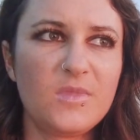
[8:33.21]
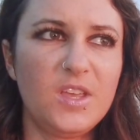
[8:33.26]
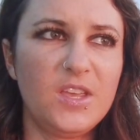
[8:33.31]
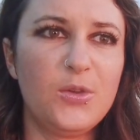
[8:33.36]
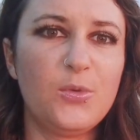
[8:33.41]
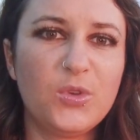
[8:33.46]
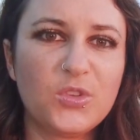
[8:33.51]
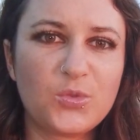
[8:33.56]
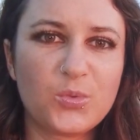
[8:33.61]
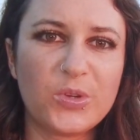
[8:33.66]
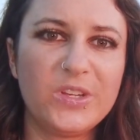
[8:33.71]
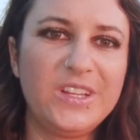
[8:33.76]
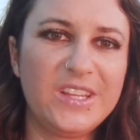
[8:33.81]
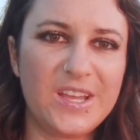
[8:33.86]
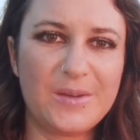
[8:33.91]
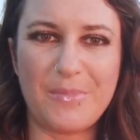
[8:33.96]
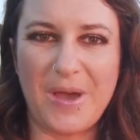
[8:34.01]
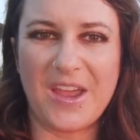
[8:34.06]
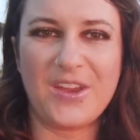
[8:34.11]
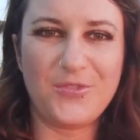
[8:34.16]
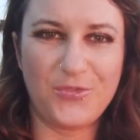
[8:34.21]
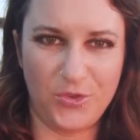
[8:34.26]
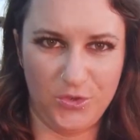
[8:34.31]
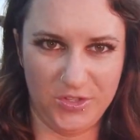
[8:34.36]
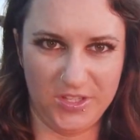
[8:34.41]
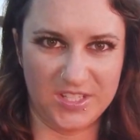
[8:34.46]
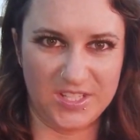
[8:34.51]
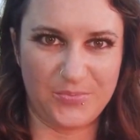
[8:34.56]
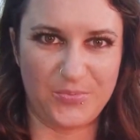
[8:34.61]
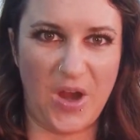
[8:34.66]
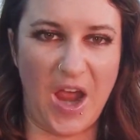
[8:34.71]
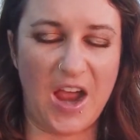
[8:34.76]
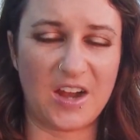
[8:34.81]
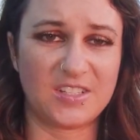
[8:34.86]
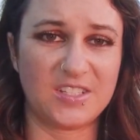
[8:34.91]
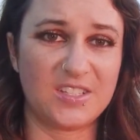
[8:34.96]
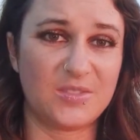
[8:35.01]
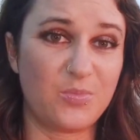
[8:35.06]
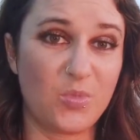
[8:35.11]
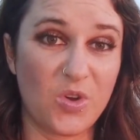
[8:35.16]
it was really a mindfulness
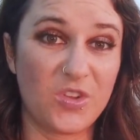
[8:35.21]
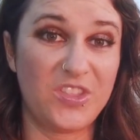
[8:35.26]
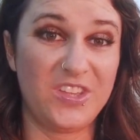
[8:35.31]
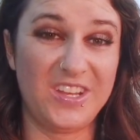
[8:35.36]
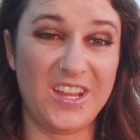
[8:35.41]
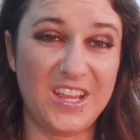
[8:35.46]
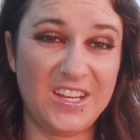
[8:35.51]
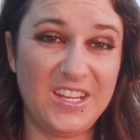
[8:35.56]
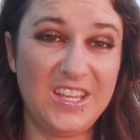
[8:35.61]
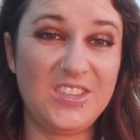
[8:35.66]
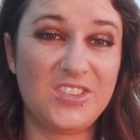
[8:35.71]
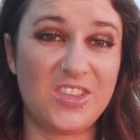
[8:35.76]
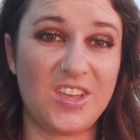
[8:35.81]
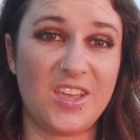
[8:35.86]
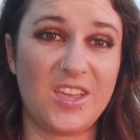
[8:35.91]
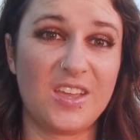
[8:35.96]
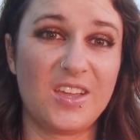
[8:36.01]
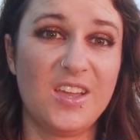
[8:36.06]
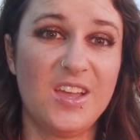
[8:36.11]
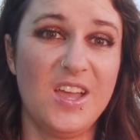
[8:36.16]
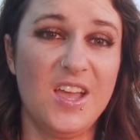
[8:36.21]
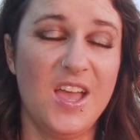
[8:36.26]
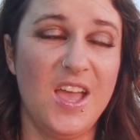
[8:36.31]
practice more than anything.